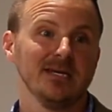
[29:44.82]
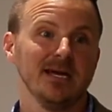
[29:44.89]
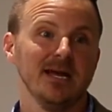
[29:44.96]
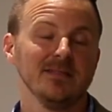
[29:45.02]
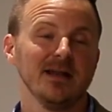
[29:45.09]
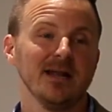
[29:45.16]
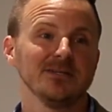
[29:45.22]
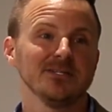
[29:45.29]

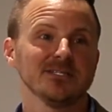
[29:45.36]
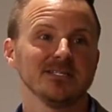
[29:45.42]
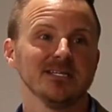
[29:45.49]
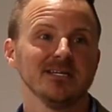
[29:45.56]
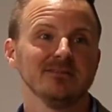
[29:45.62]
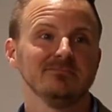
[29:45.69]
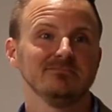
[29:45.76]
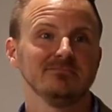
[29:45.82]
And then I just
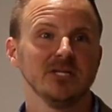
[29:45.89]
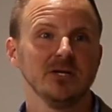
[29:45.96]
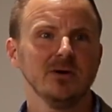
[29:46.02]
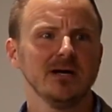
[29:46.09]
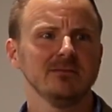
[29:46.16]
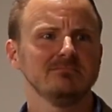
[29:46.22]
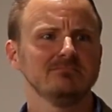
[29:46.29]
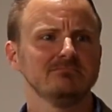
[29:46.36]
said, you know
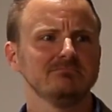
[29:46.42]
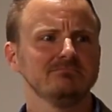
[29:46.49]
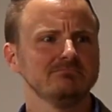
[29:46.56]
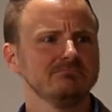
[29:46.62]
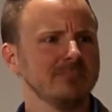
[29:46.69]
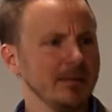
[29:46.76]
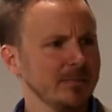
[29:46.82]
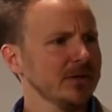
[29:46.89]
what?
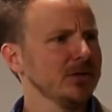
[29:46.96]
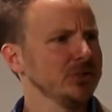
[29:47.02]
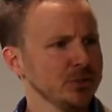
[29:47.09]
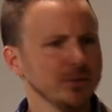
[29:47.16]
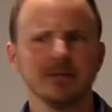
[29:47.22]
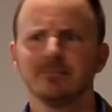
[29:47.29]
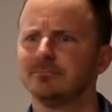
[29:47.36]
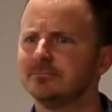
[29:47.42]
I'm going to
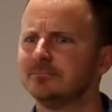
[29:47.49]
do it.